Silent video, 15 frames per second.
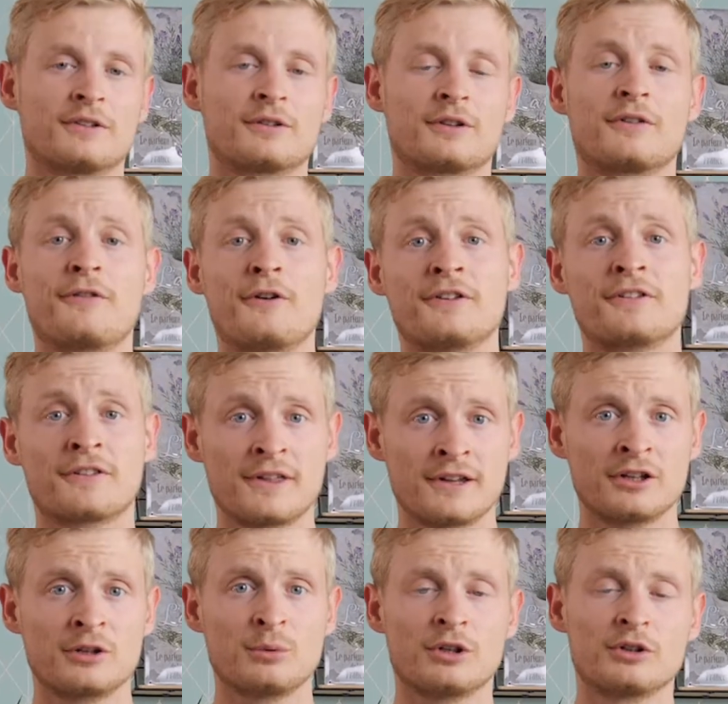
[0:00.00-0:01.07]
So the first thing
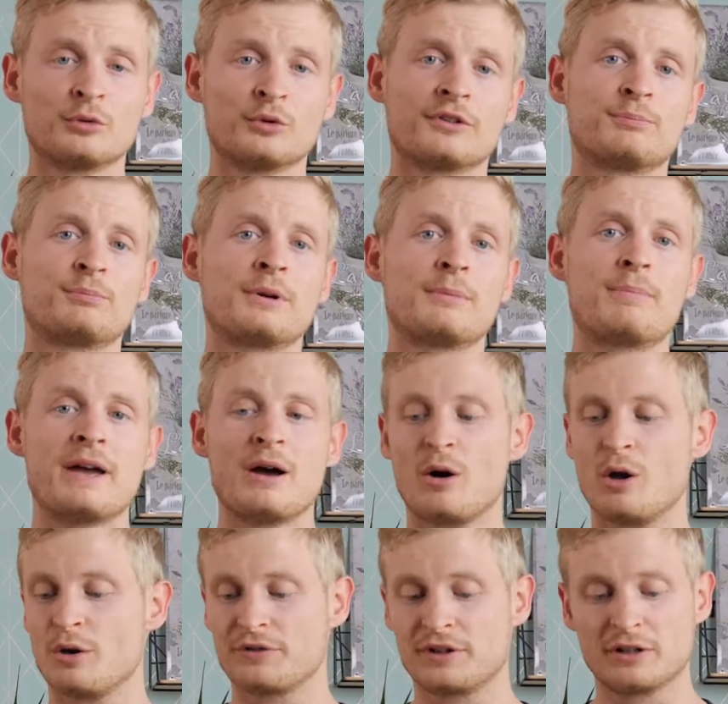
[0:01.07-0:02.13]
you want to do is prepare
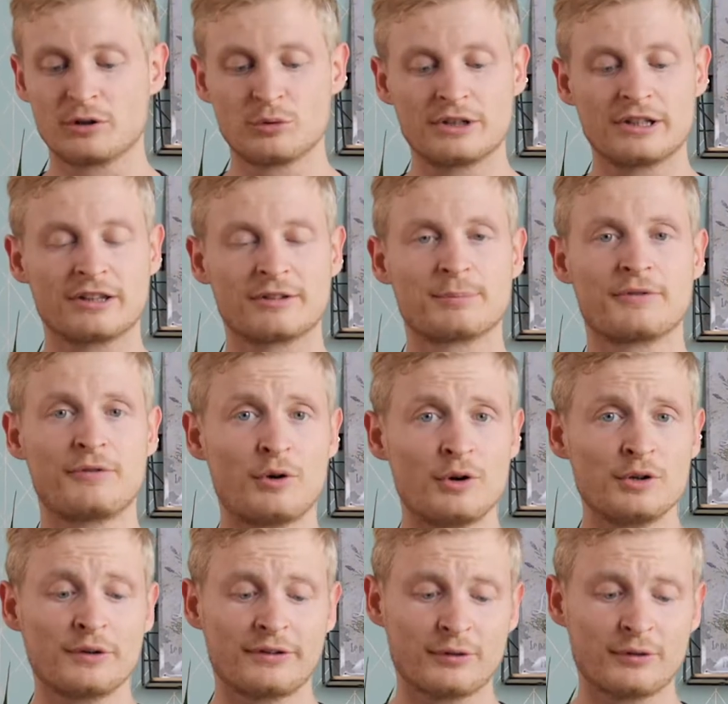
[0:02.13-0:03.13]
all of the ingredients before you.